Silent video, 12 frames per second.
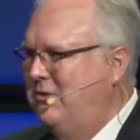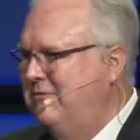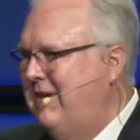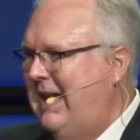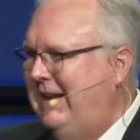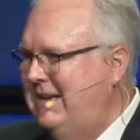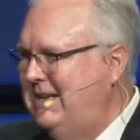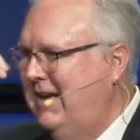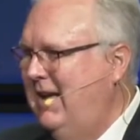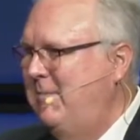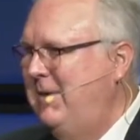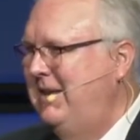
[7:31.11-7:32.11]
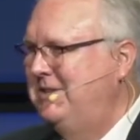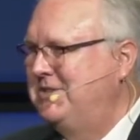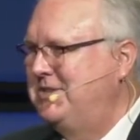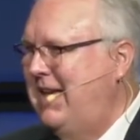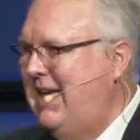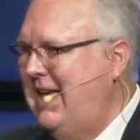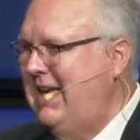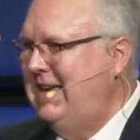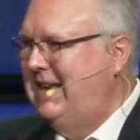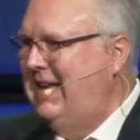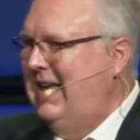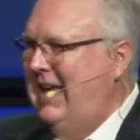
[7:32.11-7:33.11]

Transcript: invited it to come in and stay and,